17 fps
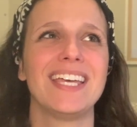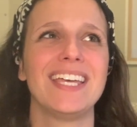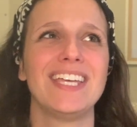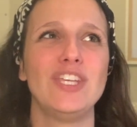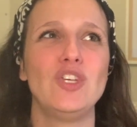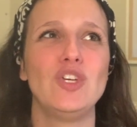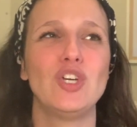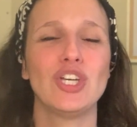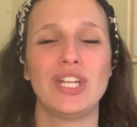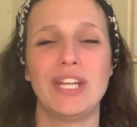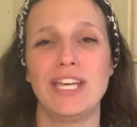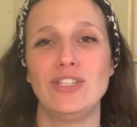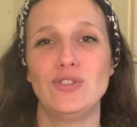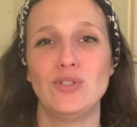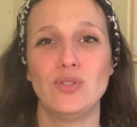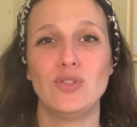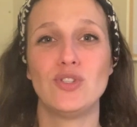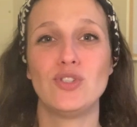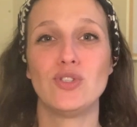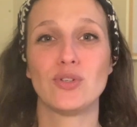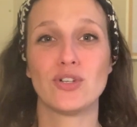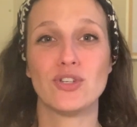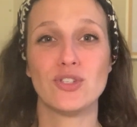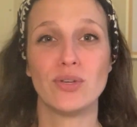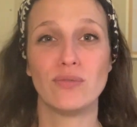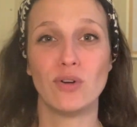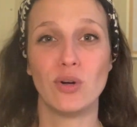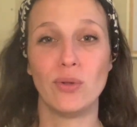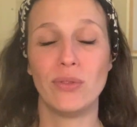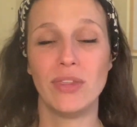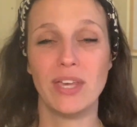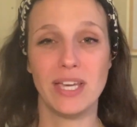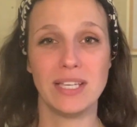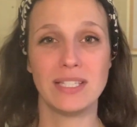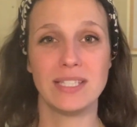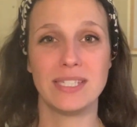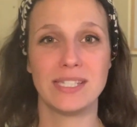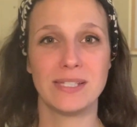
you connect to the source of all things.